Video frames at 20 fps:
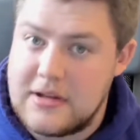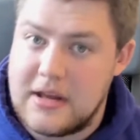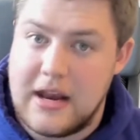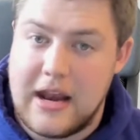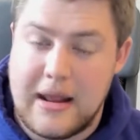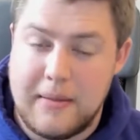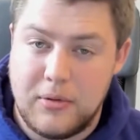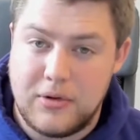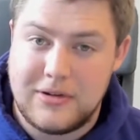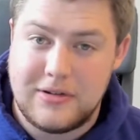
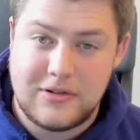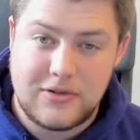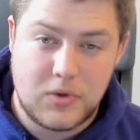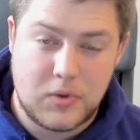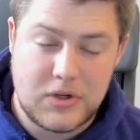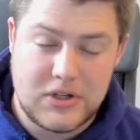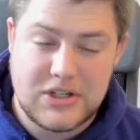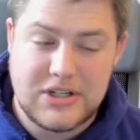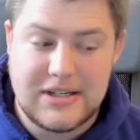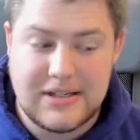enabled in
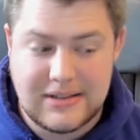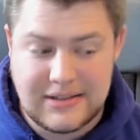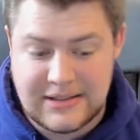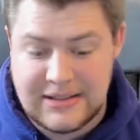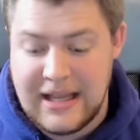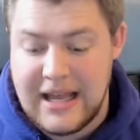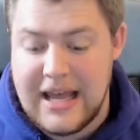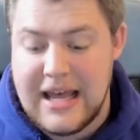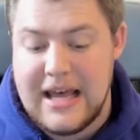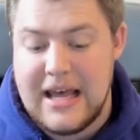Shield,
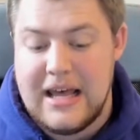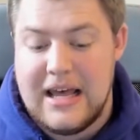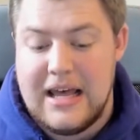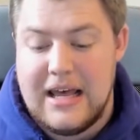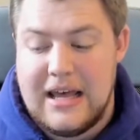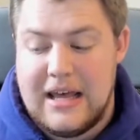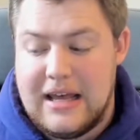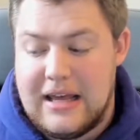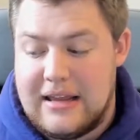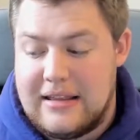
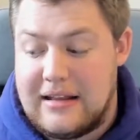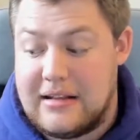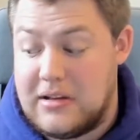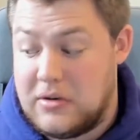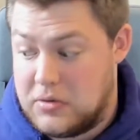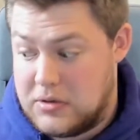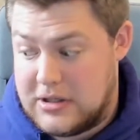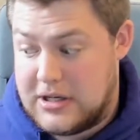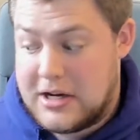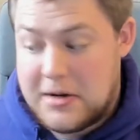that they
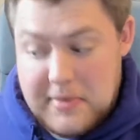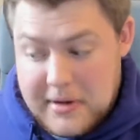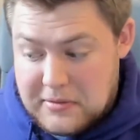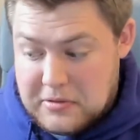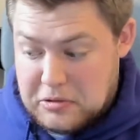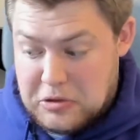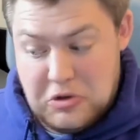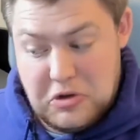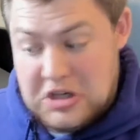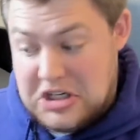weren't going to be able to
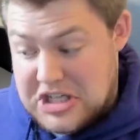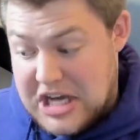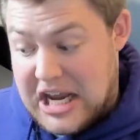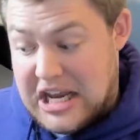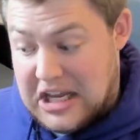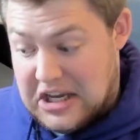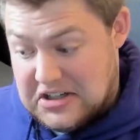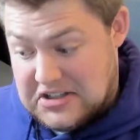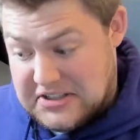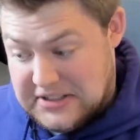do any shiny
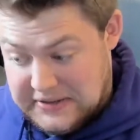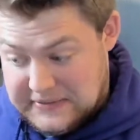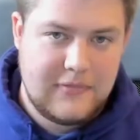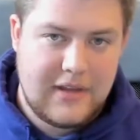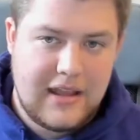hunting.